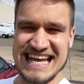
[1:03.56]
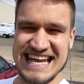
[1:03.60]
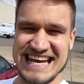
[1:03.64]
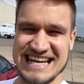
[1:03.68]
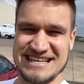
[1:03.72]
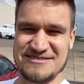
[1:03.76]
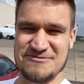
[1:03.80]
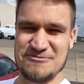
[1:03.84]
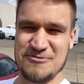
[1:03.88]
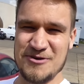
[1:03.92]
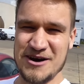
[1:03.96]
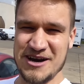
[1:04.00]
it
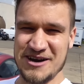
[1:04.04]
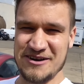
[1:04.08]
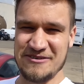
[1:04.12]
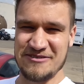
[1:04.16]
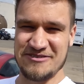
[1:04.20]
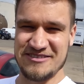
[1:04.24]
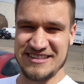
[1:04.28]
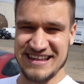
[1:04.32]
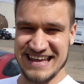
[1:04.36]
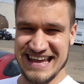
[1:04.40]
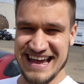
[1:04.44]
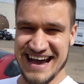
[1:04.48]
is one
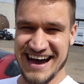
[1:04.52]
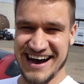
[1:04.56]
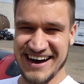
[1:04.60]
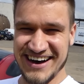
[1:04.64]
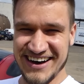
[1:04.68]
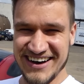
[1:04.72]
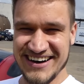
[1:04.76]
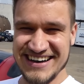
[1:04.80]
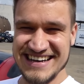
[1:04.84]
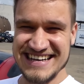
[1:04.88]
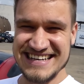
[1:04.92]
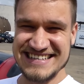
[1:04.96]
of the
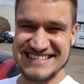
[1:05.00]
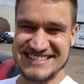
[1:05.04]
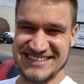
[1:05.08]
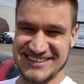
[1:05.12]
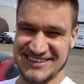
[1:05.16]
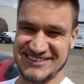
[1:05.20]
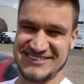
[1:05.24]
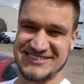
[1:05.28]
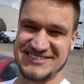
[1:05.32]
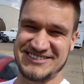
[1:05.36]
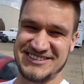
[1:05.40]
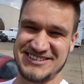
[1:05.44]
highest
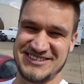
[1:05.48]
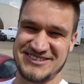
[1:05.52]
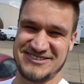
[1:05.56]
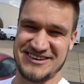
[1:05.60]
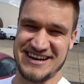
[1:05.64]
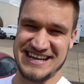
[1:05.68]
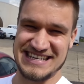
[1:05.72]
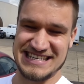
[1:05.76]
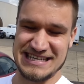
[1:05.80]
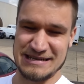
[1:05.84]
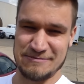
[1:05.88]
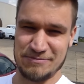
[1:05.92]

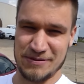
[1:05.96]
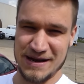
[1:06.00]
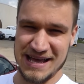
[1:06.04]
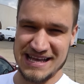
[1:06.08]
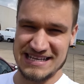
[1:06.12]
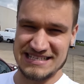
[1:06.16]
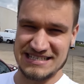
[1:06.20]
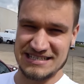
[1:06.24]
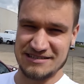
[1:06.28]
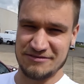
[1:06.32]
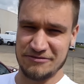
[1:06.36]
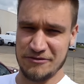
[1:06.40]
concentrated
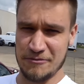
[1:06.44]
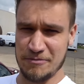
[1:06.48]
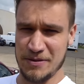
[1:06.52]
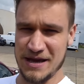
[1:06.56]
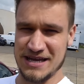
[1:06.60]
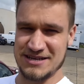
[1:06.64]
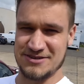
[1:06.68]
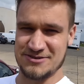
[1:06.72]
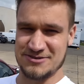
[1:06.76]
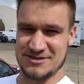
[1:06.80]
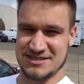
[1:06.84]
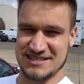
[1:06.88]
places for
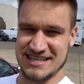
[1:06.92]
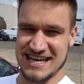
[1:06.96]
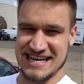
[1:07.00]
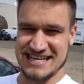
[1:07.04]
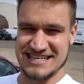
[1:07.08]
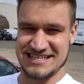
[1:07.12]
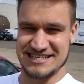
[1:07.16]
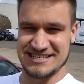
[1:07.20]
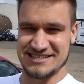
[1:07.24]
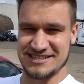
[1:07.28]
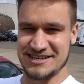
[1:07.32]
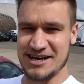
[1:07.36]
petrol
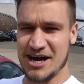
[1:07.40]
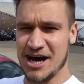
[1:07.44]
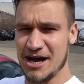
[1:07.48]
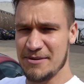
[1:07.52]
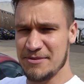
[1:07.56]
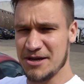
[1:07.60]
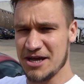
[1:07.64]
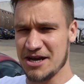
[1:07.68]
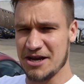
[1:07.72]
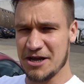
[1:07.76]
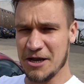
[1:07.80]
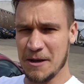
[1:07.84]
stations, and
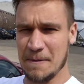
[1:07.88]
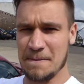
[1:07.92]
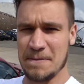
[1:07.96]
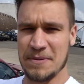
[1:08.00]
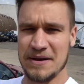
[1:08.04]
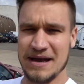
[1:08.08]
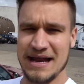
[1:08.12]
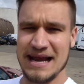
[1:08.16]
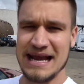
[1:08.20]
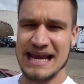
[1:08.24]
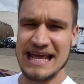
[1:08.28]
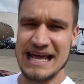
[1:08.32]
I'm going to
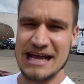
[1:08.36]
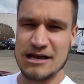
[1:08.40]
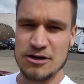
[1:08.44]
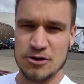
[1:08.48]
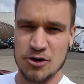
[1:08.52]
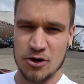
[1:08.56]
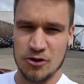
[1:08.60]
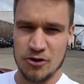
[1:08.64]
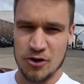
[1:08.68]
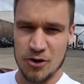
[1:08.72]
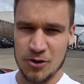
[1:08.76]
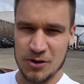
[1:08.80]
completely
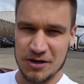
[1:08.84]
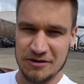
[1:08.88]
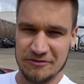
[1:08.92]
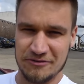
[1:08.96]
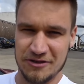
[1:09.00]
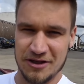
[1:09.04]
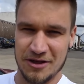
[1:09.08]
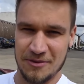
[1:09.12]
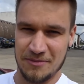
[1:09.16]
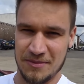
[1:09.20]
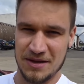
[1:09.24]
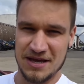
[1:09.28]
ignore all of
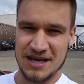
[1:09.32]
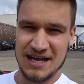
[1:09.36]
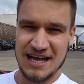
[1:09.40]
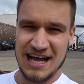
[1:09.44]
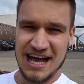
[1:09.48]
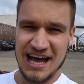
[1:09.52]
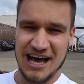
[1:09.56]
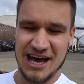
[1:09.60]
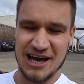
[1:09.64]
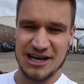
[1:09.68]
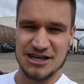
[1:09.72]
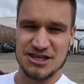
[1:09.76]
them
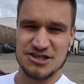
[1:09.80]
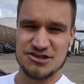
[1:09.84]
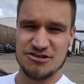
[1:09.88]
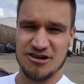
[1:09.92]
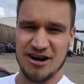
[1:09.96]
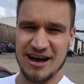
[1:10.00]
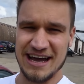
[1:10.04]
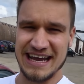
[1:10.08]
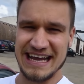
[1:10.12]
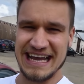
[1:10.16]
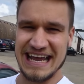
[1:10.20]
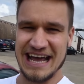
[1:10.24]
and
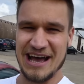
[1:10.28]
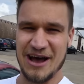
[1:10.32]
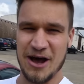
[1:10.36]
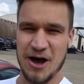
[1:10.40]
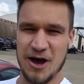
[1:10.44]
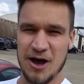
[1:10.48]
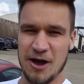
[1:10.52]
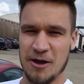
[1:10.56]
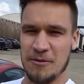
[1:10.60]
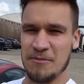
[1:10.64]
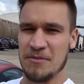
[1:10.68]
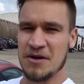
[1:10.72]
try and get
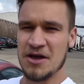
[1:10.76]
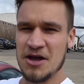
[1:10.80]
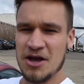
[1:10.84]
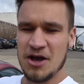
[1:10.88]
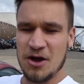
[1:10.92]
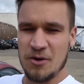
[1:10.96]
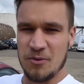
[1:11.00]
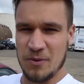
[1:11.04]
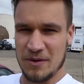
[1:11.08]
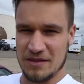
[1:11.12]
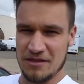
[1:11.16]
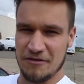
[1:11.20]
home
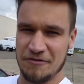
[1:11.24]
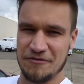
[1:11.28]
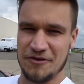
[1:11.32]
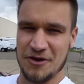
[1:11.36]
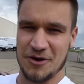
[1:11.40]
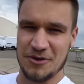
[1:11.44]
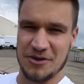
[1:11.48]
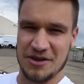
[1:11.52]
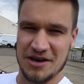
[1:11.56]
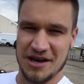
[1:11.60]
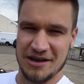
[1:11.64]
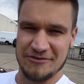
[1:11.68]
with the
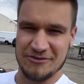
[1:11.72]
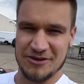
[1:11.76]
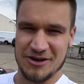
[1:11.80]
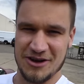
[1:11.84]
fuel that I've